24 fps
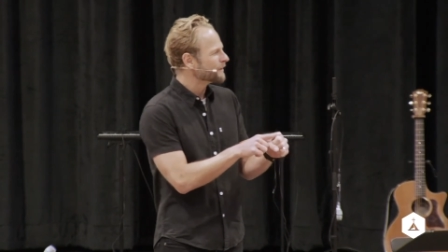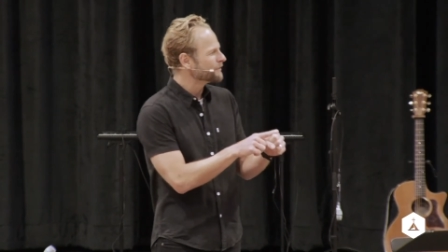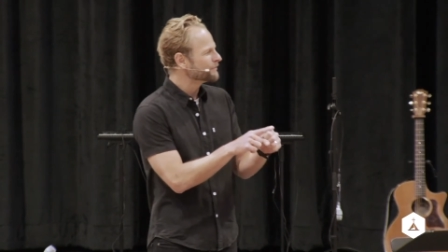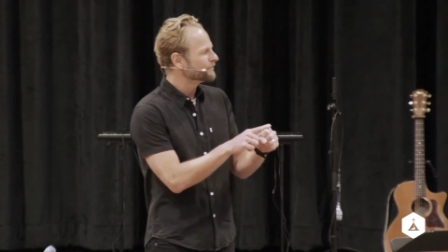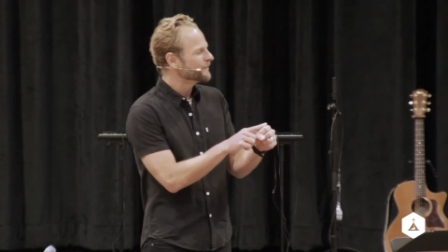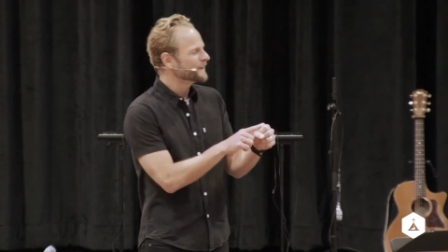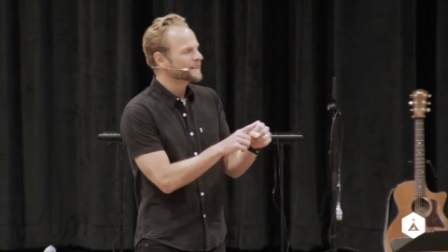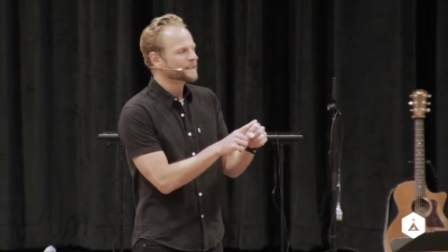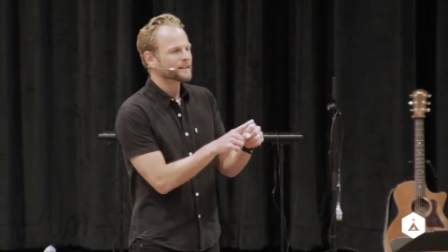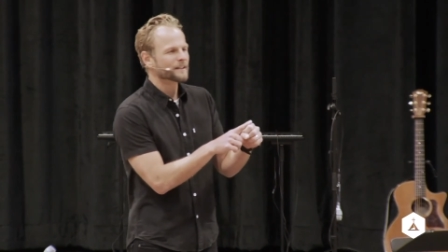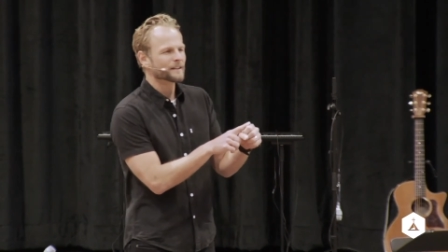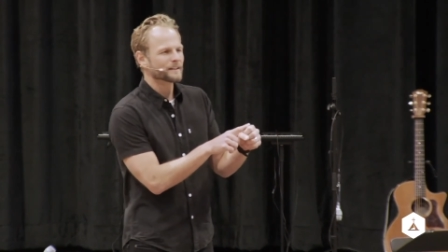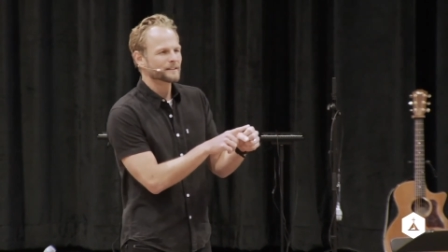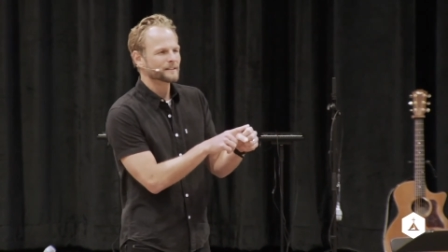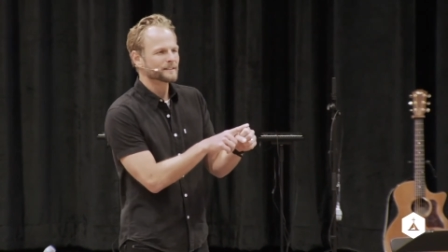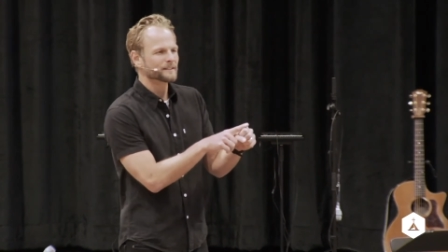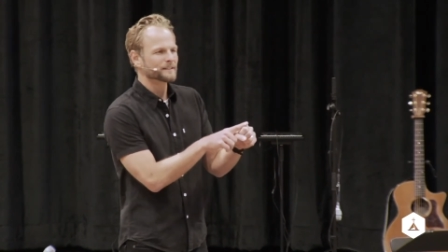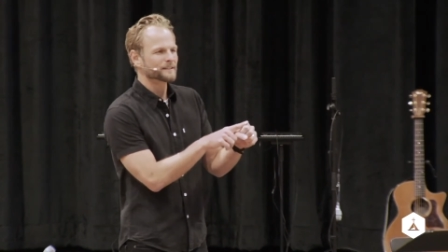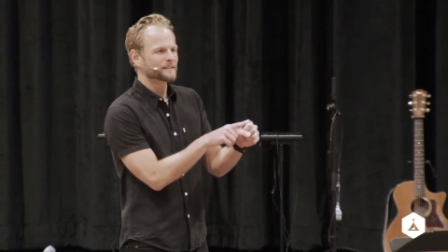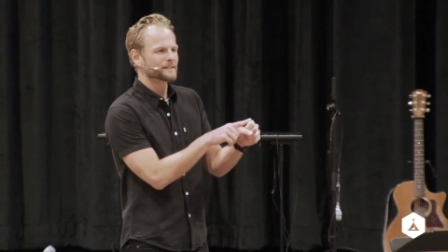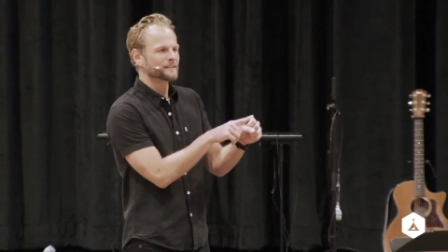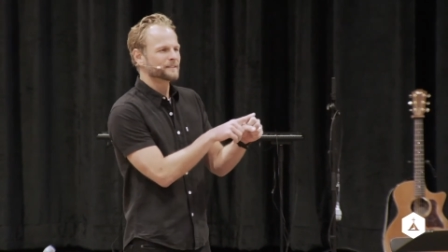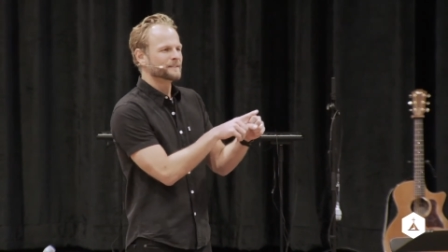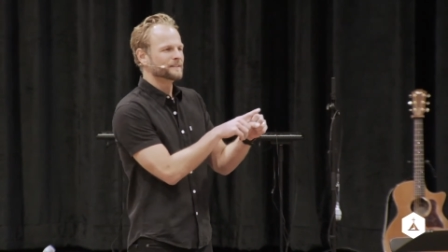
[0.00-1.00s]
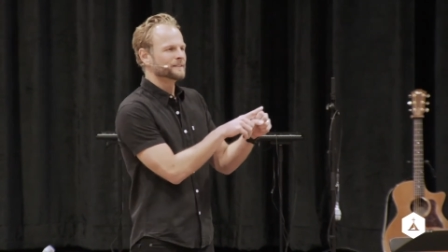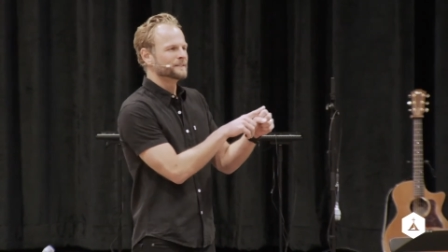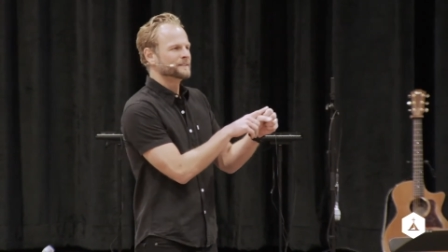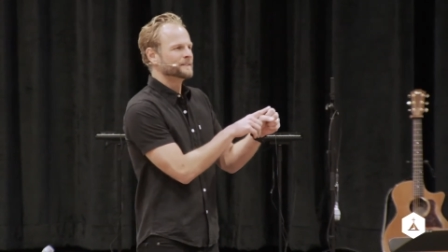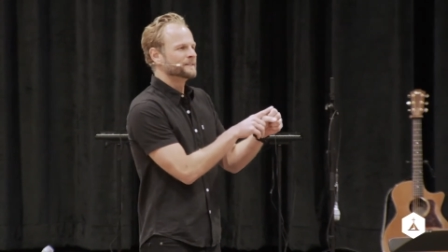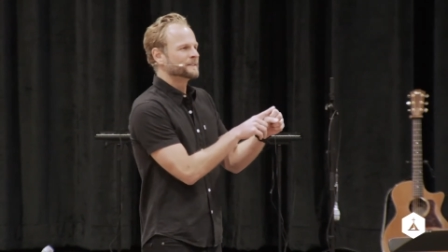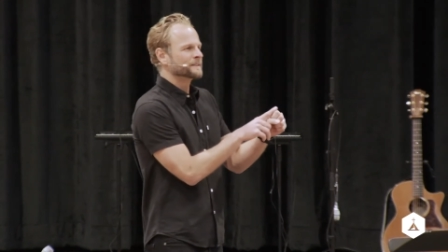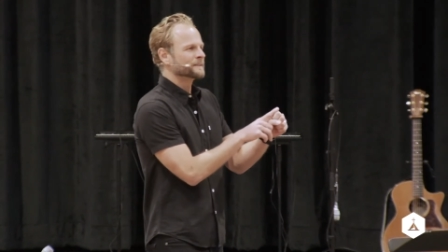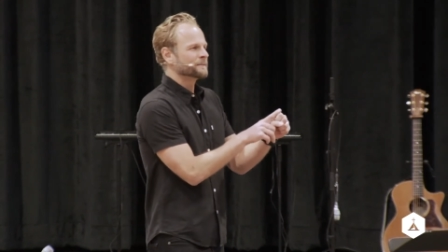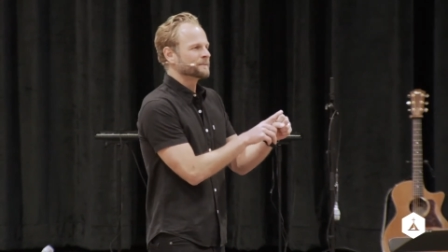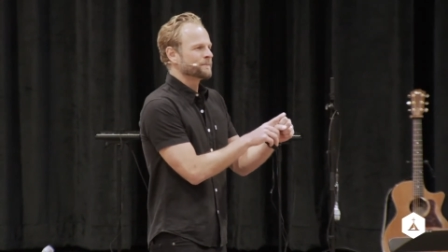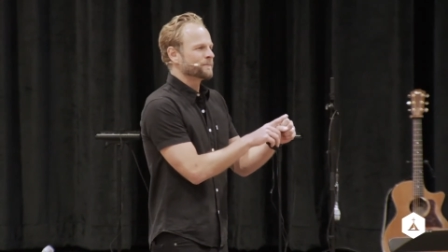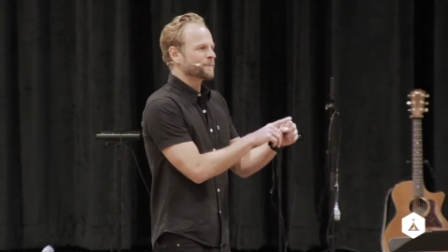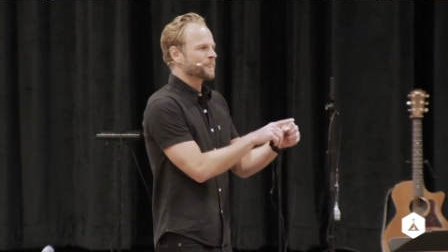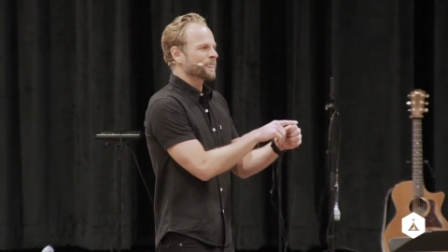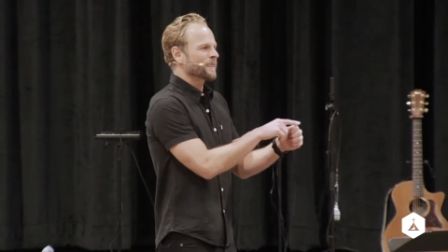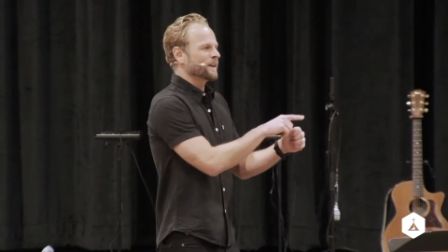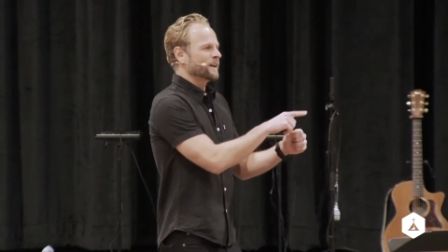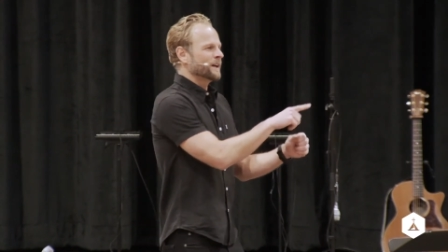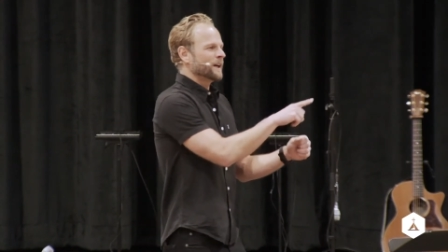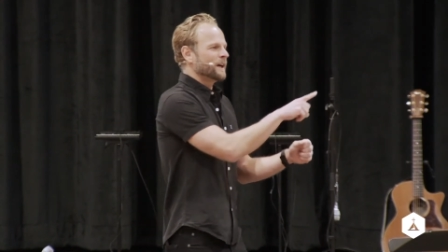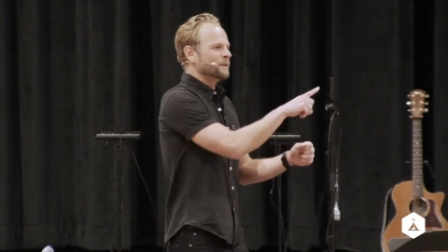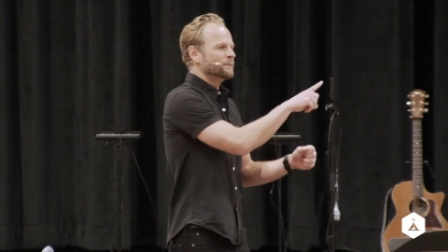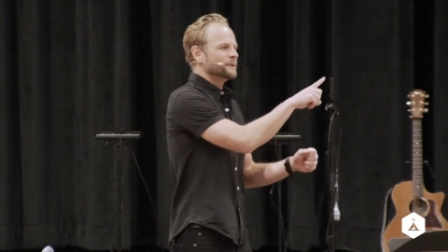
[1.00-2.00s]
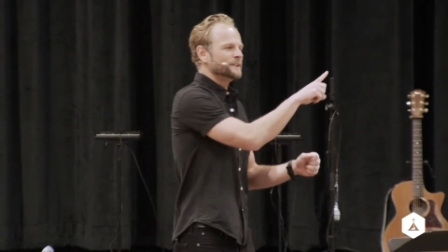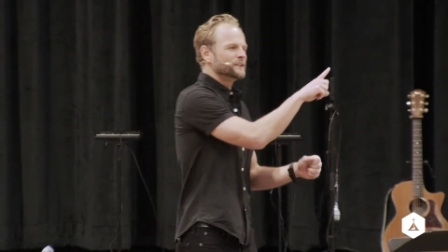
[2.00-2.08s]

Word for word: fingers and we